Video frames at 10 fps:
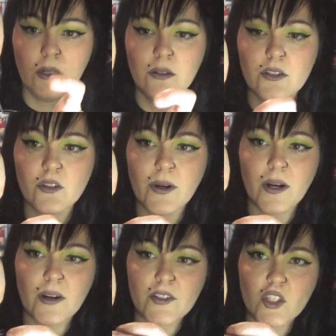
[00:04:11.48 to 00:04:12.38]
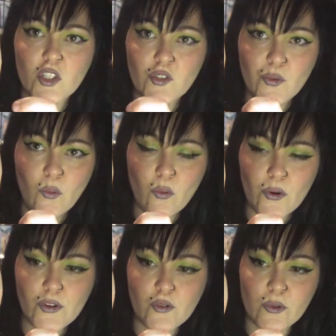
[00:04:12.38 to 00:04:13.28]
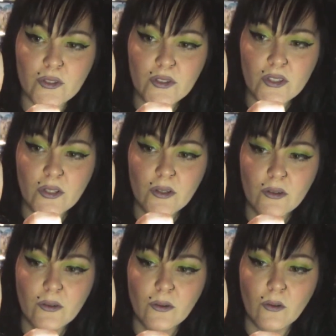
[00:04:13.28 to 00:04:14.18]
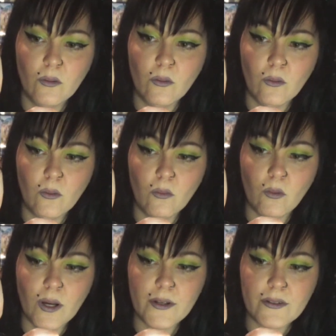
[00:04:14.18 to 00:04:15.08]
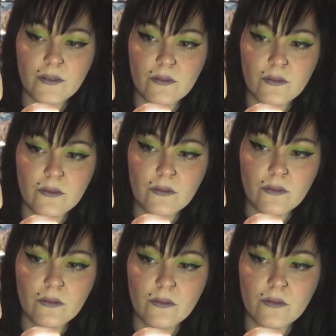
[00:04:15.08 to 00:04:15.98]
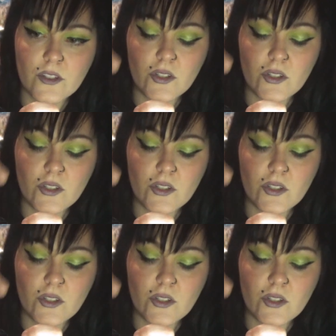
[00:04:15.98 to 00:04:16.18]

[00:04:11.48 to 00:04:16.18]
So I got 2 orange ones. 1, 2.